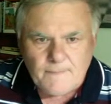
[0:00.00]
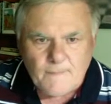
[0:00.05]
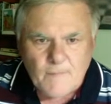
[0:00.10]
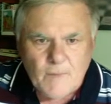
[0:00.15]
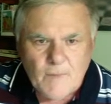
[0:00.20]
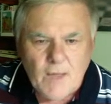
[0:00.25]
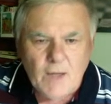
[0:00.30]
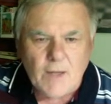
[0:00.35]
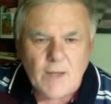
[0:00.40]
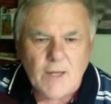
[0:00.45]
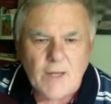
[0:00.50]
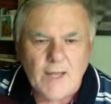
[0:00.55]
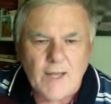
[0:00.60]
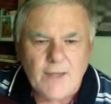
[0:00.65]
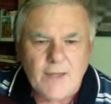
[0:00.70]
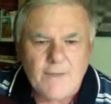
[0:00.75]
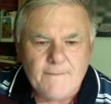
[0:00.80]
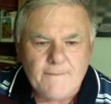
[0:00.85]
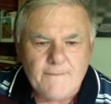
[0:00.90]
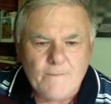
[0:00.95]
Okay,
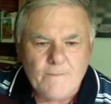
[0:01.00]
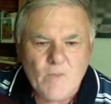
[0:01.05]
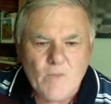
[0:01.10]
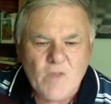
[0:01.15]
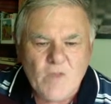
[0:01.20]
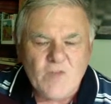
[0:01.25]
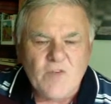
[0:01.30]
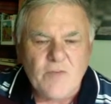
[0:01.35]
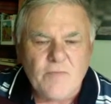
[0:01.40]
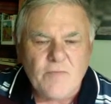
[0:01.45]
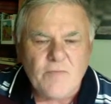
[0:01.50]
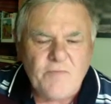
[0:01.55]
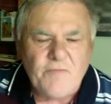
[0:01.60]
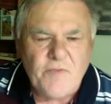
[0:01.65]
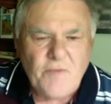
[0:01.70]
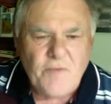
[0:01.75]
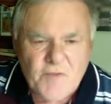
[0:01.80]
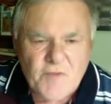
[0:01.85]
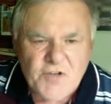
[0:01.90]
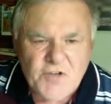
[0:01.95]
so
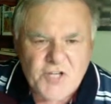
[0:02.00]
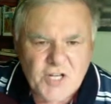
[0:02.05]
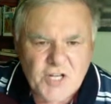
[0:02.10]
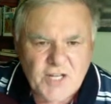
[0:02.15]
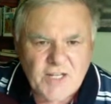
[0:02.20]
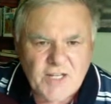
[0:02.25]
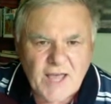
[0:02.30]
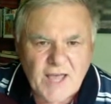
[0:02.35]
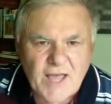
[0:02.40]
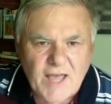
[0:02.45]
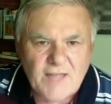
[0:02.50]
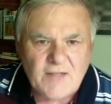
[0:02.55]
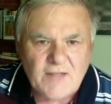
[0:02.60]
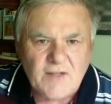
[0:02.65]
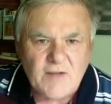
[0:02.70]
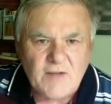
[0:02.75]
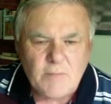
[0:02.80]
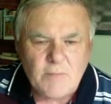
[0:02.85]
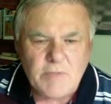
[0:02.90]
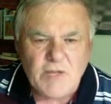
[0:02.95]
Viswanathan Anand
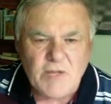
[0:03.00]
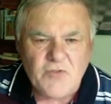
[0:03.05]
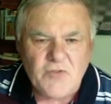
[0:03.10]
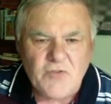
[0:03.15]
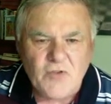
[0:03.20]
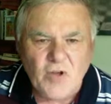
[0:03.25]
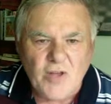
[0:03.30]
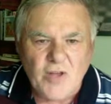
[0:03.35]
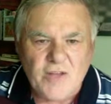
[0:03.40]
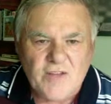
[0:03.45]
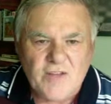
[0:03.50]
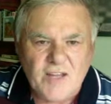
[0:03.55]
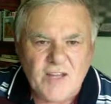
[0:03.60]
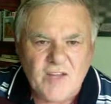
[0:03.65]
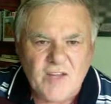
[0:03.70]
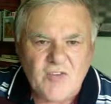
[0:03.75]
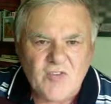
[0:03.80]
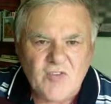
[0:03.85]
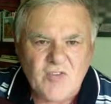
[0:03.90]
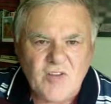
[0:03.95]
plays knight
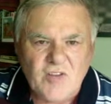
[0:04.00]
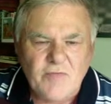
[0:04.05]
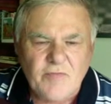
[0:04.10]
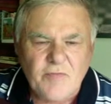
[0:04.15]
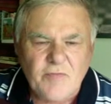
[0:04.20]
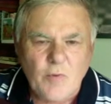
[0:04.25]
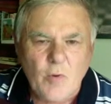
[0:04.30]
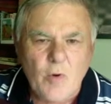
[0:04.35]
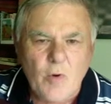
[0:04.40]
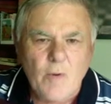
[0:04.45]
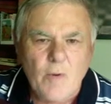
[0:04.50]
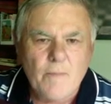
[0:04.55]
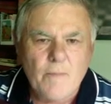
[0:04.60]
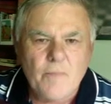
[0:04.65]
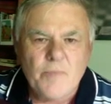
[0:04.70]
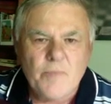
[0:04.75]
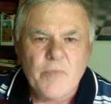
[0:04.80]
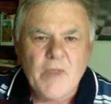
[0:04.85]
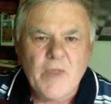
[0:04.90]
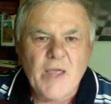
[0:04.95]
takes c4.
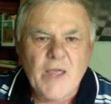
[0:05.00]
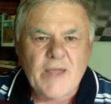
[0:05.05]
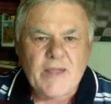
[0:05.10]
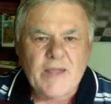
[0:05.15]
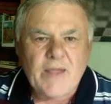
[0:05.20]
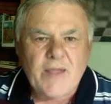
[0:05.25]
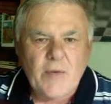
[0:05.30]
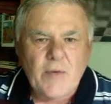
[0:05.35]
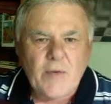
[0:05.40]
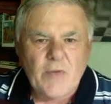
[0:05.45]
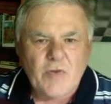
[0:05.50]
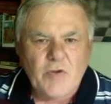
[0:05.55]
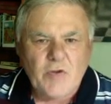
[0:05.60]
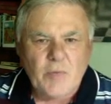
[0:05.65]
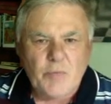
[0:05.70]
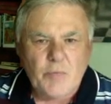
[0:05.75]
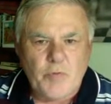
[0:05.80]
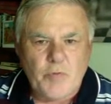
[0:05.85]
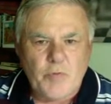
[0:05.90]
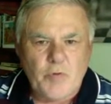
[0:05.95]
And now he's got a
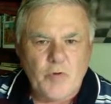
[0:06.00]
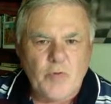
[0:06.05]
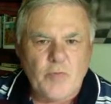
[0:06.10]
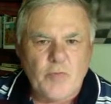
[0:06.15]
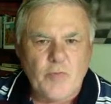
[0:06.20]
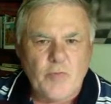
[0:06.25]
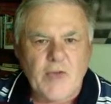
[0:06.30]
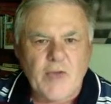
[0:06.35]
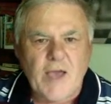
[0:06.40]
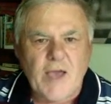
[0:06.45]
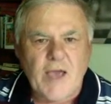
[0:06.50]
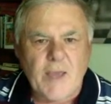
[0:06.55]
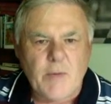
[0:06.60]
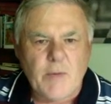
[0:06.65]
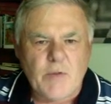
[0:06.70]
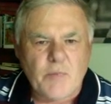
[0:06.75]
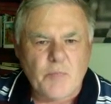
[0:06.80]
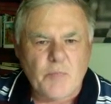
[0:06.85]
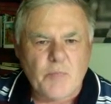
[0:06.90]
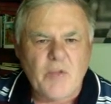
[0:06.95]
beautiful game. His
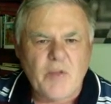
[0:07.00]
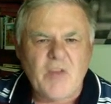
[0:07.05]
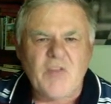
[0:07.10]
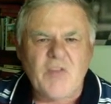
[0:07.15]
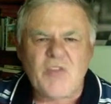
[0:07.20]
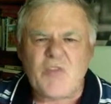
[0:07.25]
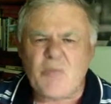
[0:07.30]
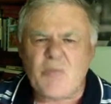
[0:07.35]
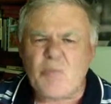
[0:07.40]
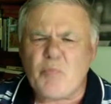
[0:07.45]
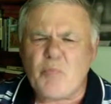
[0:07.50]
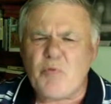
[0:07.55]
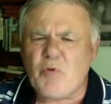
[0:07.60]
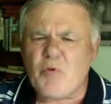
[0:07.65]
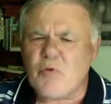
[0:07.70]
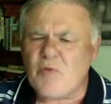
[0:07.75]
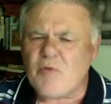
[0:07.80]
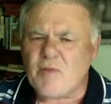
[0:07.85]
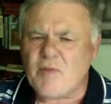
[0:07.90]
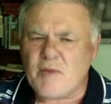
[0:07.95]
pieces are
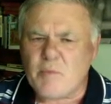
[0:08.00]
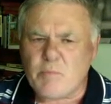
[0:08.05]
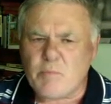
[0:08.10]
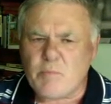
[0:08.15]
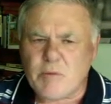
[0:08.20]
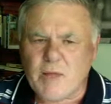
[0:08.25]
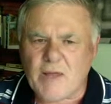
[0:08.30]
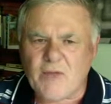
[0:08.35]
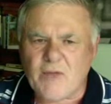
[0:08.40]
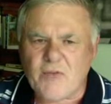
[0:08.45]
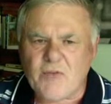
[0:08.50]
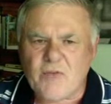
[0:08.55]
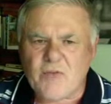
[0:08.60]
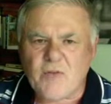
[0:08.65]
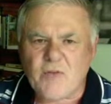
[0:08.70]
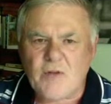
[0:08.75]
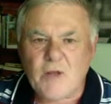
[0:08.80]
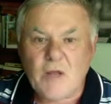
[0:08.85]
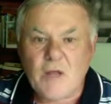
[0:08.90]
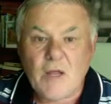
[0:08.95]
beautifully placed.
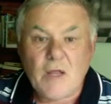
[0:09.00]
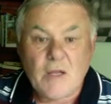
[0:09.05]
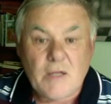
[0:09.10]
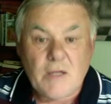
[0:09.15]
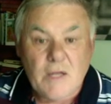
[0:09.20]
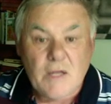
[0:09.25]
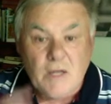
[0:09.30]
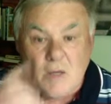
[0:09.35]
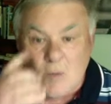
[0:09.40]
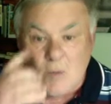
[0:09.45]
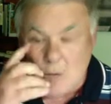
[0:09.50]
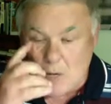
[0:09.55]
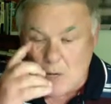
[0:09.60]
Now,